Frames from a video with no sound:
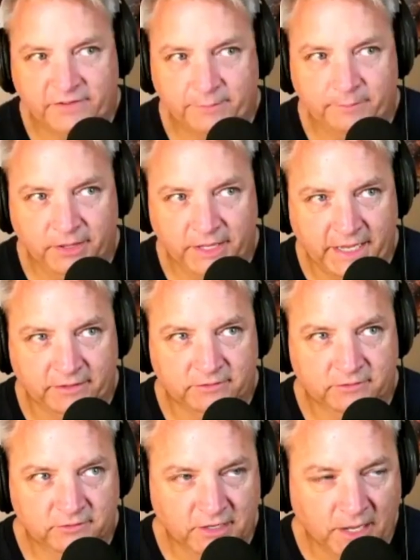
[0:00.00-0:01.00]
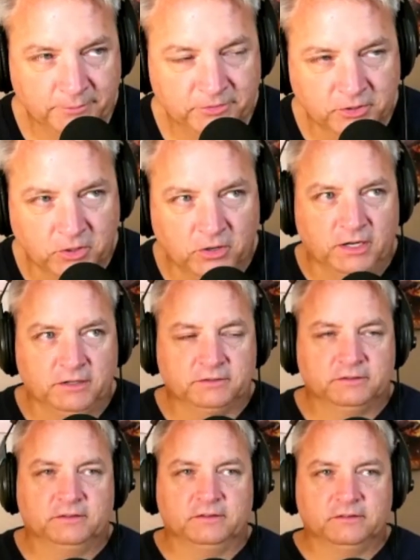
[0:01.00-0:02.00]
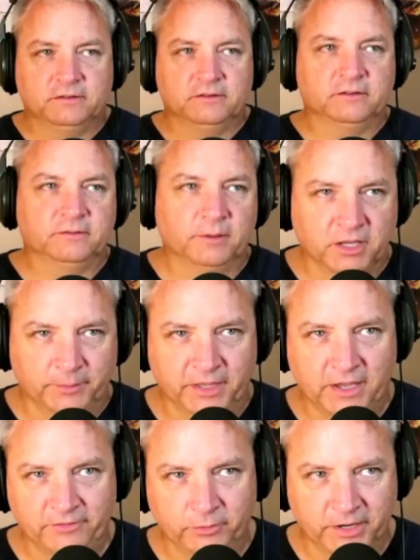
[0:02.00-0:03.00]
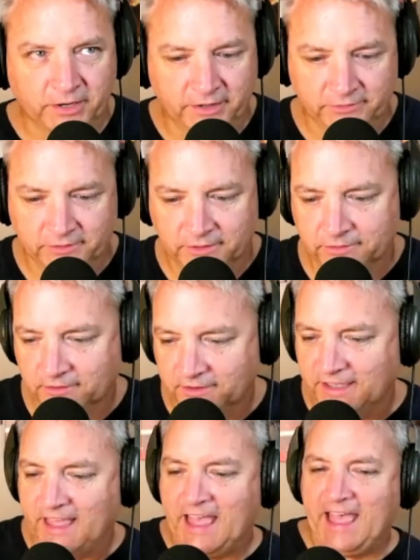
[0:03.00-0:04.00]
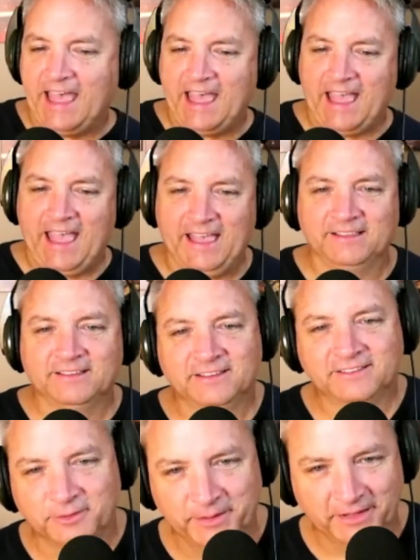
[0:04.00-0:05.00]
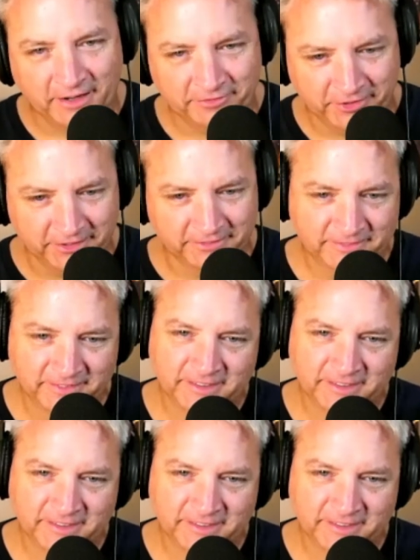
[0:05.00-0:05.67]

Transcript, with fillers: blast. Tom Segura, I'm coming everywhere. He says, "It's gonna be a lot of fun."